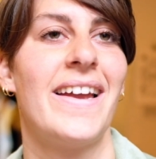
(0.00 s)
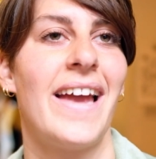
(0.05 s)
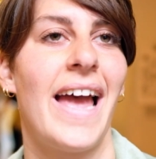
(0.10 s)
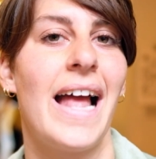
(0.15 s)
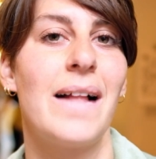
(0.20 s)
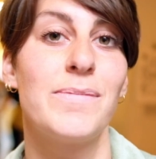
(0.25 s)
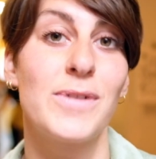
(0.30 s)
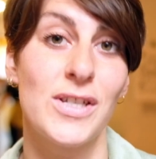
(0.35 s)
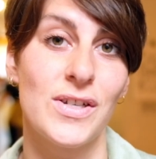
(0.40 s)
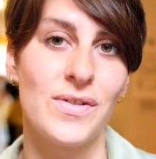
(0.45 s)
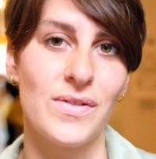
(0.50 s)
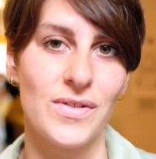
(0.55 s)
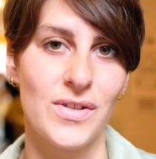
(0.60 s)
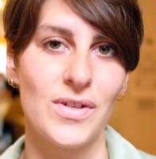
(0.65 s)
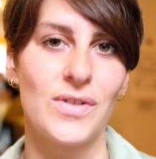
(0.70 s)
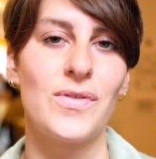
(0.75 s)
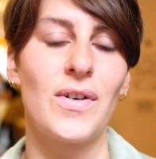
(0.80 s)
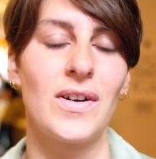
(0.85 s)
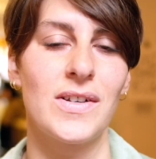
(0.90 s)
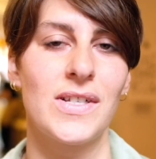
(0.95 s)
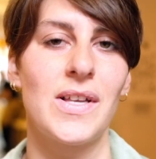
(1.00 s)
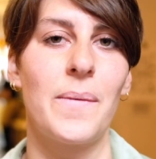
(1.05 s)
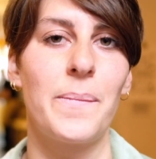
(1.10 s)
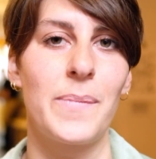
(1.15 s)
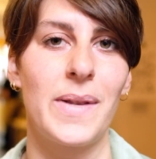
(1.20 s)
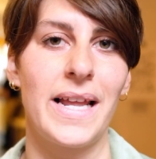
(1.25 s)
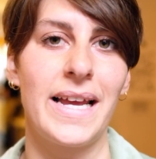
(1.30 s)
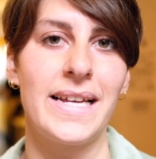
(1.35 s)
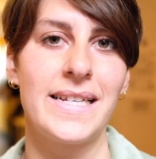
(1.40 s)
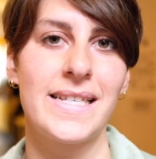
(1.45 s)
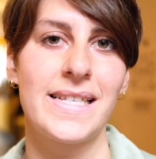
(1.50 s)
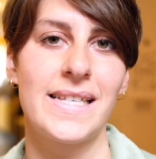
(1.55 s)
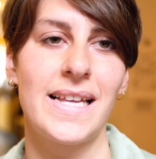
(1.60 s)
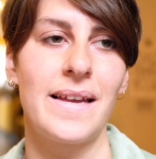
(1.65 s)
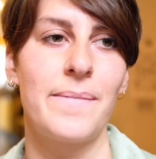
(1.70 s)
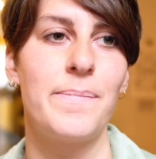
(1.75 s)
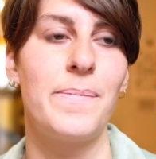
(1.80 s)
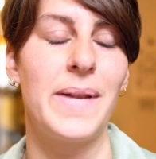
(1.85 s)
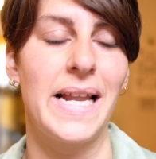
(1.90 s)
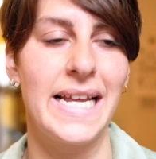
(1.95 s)
helps to grow some
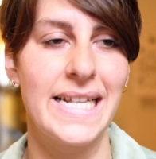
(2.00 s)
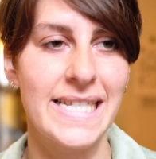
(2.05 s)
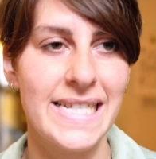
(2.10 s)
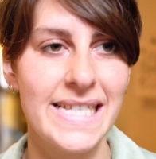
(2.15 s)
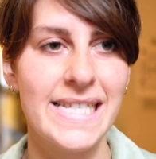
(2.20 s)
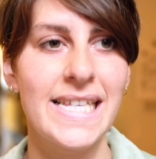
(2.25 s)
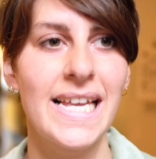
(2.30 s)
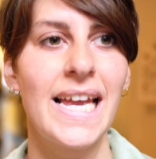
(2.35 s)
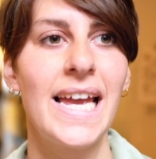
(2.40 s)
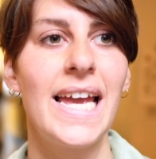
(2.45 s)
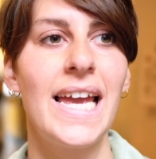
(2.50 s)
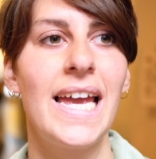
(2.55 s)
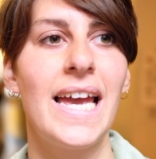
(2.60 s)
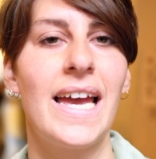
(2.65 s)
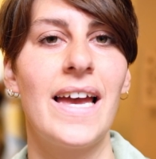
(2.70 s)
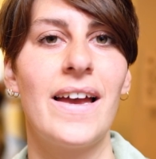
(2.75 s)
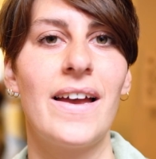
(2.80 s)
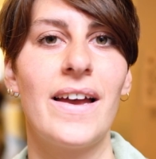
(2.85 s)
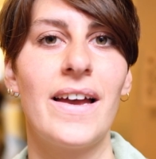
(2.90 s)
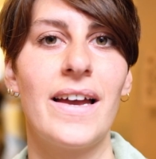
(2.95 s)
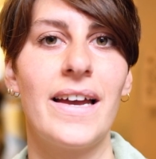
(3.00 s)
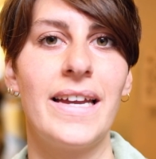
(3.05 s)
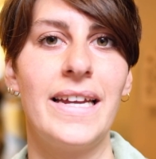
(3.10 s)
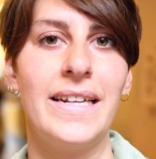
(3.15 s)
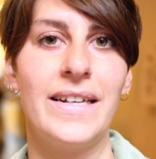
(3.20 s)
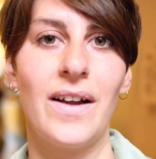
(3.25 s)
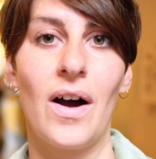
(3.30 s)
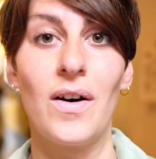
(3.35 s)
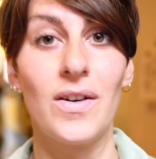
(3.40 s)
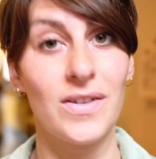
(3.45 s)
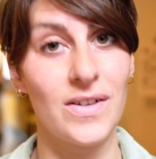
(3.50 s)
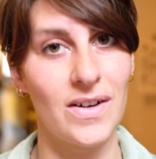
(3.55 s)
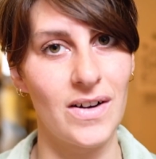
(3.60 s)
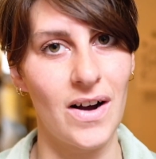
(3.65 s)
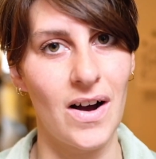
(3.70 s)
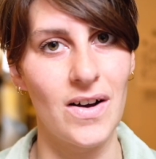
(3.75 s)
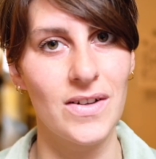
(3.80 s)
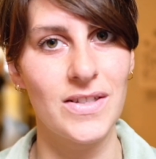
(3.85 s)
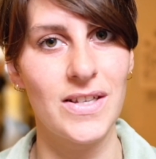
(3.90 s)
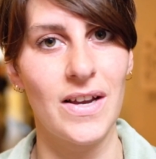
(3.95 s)
plants in all
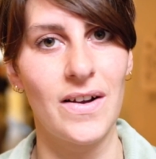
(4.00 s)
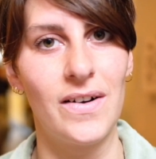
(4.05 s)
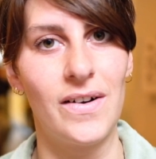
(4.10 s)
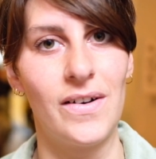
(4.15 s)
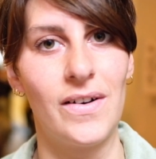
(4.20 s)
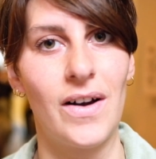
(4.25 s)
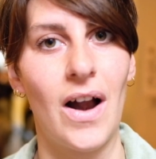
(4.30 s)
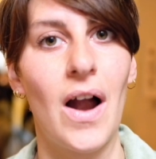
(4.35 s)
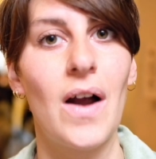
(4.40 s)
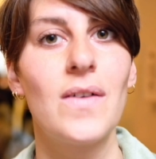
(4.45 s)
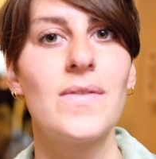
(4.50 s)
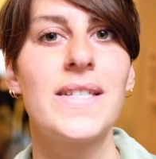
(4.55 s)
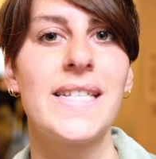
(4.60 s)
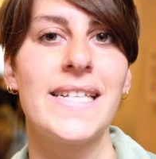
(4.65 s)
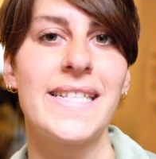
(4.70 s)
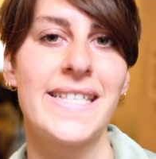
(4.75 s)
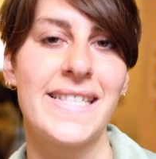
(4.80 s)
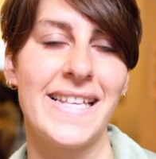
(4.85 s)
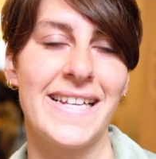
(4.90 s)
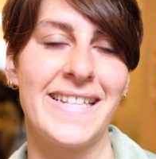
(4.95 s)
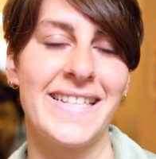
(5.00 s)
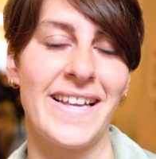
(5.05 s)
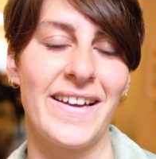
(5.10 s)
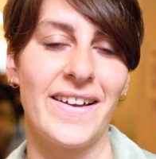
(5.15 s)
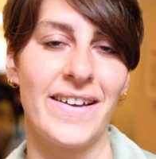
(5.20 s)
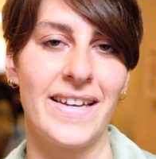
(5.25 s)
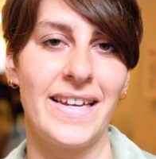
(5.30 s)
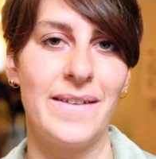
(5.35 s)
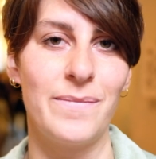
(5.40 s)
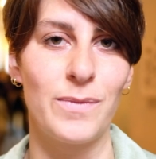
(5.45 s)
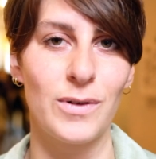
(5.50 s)
other houses than in